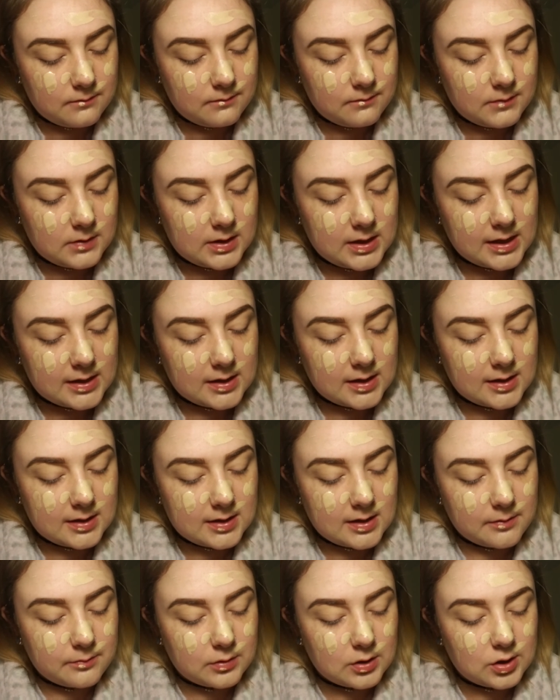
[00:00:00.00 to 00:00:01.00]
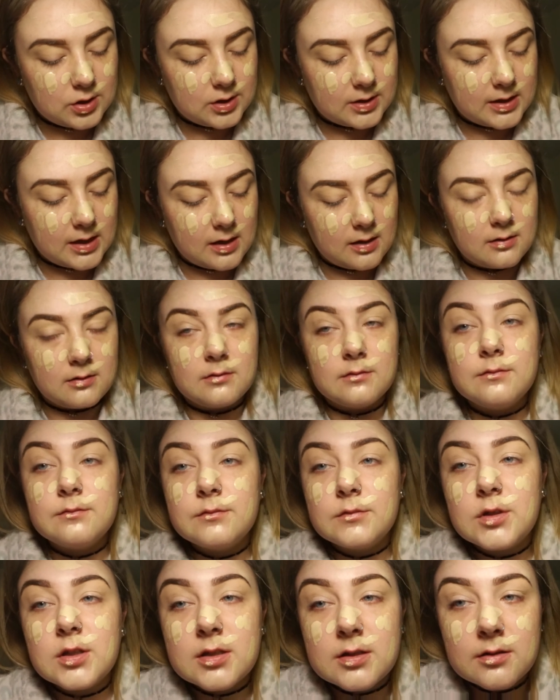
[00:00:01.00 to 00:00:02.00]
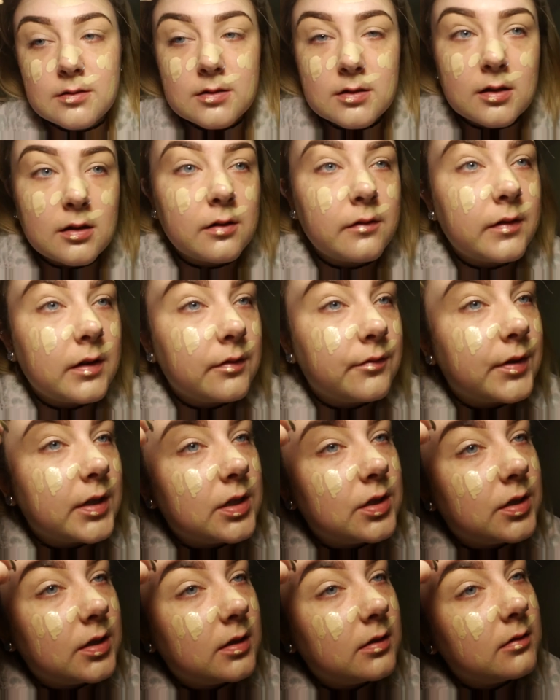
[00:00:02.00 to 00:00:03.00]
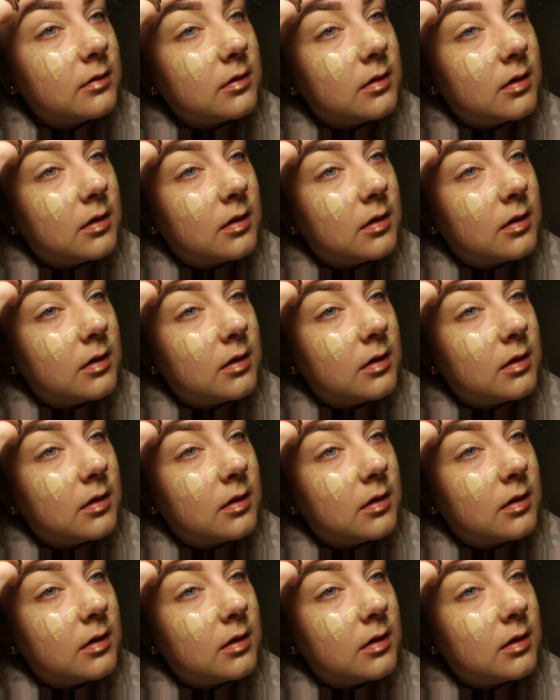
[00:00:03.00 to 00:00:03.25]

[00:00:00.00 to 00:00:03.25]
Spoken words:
Take that same brush again, just use a little foundation,